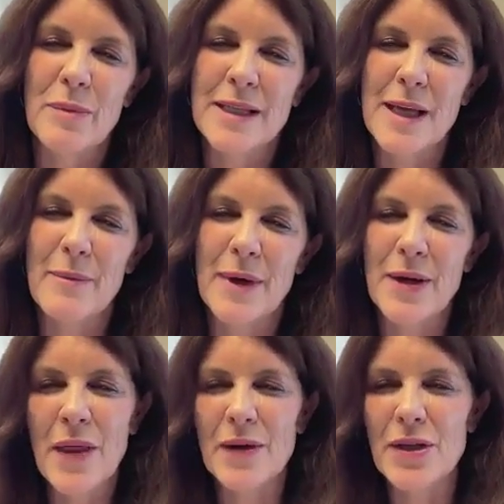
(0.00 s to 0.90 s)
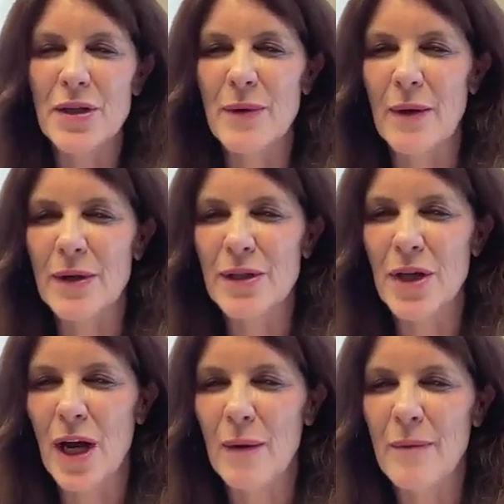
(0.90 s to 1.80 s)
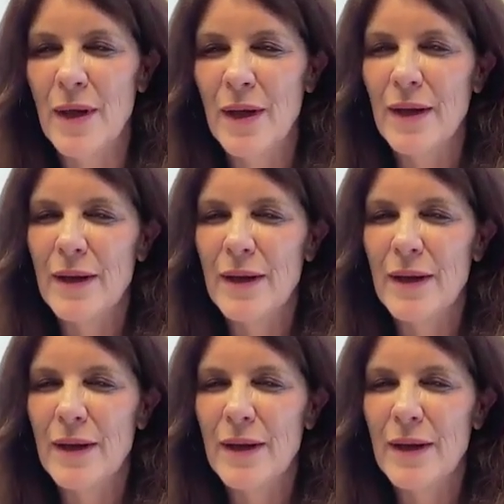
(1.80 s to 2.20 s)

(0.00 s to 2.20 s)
picks up another 2-hour job